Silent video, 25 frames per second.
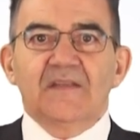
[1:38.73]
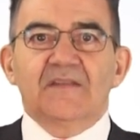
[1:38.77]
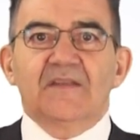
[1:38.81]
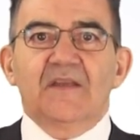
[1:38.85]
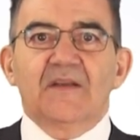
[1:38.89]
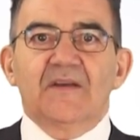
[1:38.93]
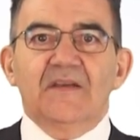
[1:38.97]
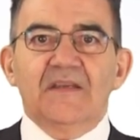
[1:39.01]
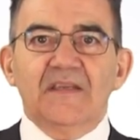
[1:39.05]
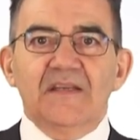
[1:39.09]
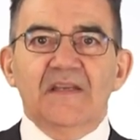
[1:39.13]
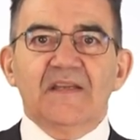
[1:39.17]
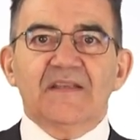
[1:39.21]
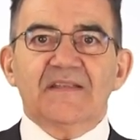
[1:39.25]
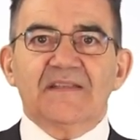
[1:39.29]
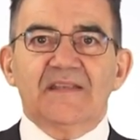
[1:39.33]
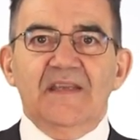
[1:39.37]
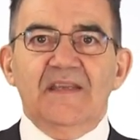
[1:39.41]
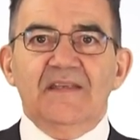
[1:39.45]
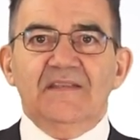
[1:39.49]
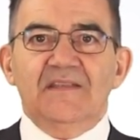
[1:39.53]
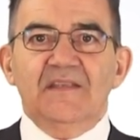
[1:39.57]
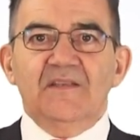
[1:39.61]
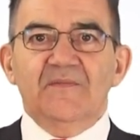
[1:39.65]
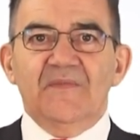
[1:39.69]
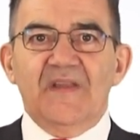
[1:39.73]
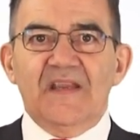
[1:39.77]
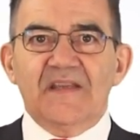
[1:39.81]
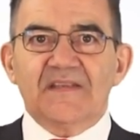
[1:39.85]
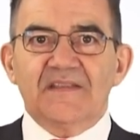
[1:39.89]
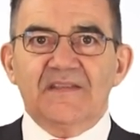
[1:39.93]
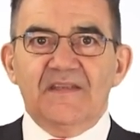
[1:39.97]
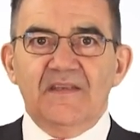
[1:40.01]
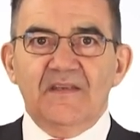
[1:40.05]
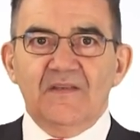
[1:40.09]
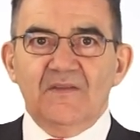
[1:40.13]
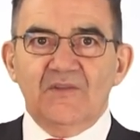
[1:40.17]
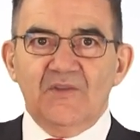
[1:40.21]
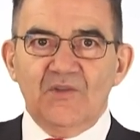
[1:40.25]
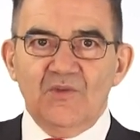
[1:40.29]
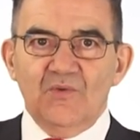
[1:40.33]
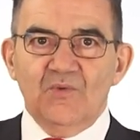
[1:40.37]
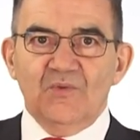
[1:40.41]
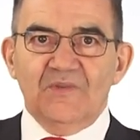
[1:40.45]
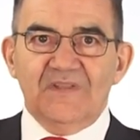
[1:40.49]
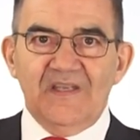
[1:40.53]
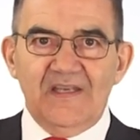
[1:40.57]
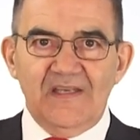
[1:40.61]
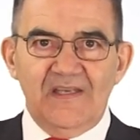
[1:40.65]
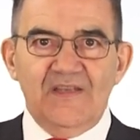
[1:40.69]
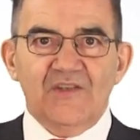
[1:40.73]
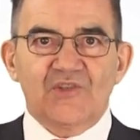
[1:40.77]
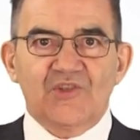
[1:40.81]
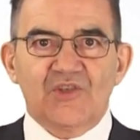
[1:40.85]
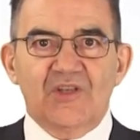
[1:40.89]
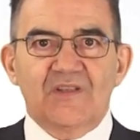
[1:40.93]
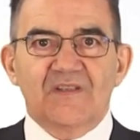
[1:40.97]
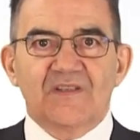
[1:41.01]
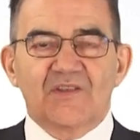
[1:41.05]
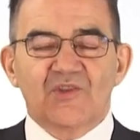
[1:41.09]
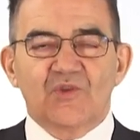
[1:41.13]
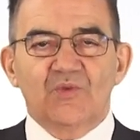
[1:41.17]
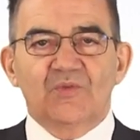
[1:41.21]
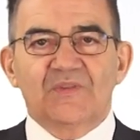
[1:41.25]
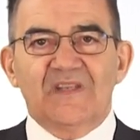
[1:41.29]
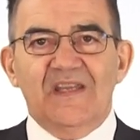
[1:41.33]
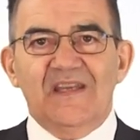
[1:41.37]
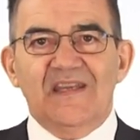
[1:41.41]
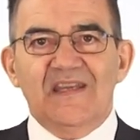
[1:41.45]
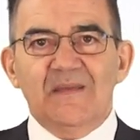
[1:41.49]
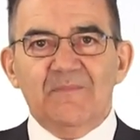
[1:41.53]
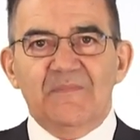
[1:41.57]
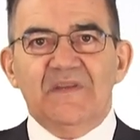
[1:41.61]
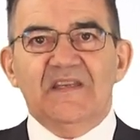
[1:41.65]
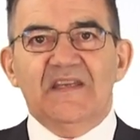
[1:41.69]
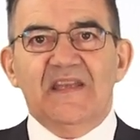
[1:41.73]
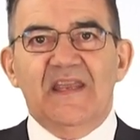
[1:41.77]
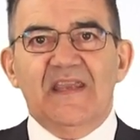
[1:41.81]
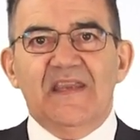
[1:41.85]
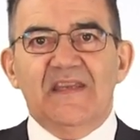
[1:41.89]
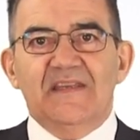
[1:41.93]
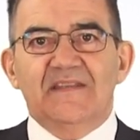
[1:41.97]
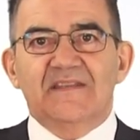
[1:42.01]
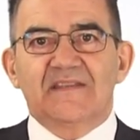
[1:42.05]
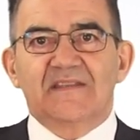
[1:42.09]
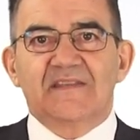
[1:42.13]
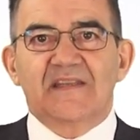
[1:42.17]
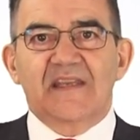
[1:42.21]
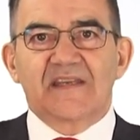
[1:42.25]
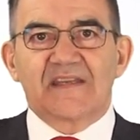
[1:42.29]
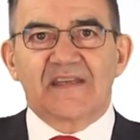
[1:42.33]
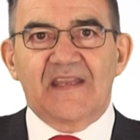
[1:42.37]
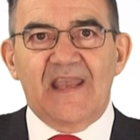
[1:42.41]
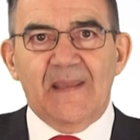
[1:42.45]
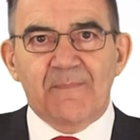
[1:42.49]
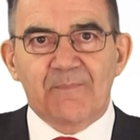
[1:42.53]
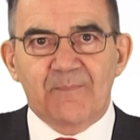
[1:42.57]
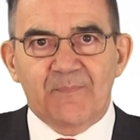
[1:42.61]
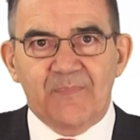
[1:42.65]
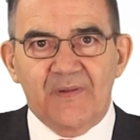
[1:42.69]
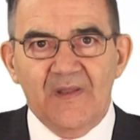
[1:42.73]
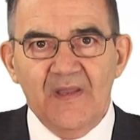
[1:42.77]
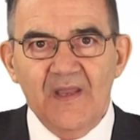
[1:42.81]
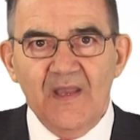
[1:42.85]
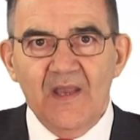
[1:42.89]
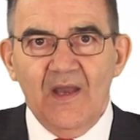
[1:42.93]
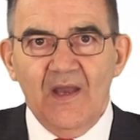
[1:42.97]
The real estate investing due diligence should eliminate the gap